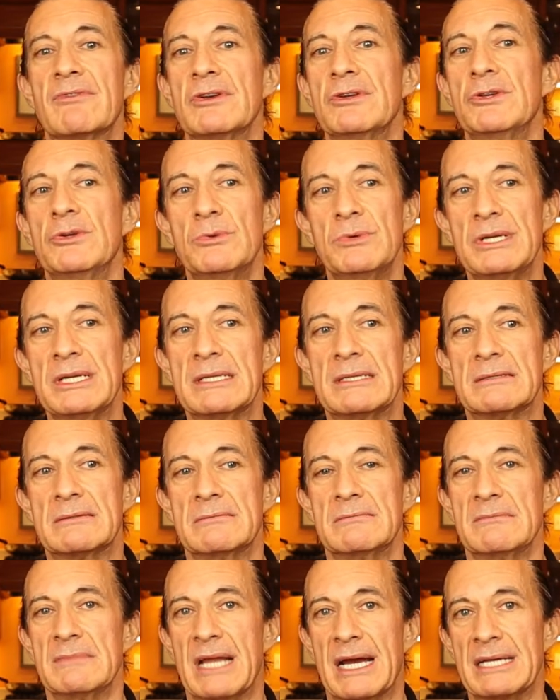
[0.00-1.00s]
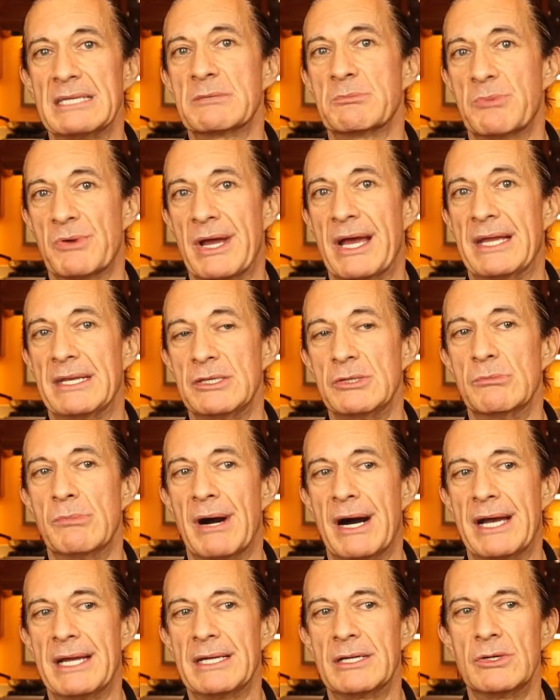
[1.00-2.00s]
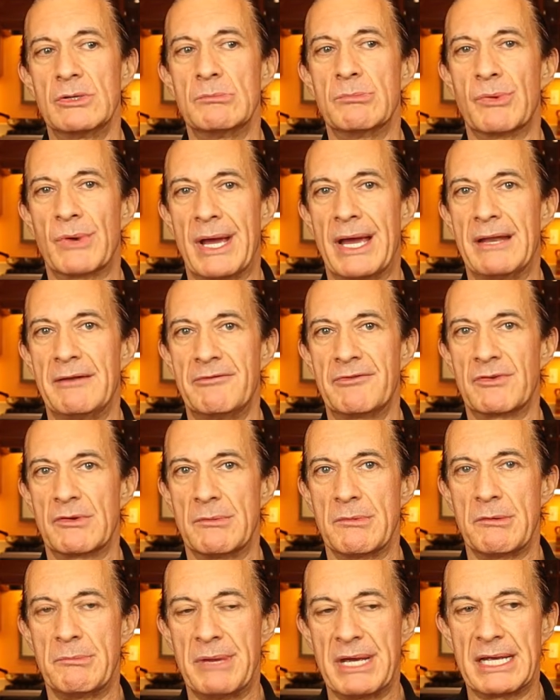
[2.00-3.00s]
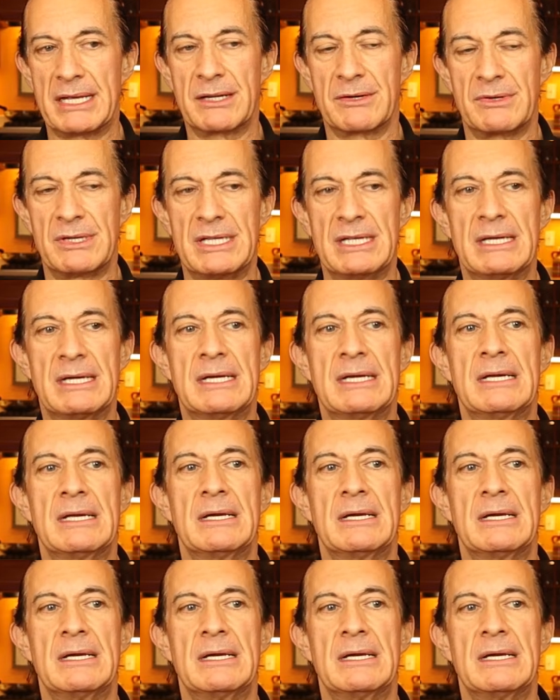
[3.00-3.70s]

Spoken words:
you eat nice bread, you buy good bread from a bakery,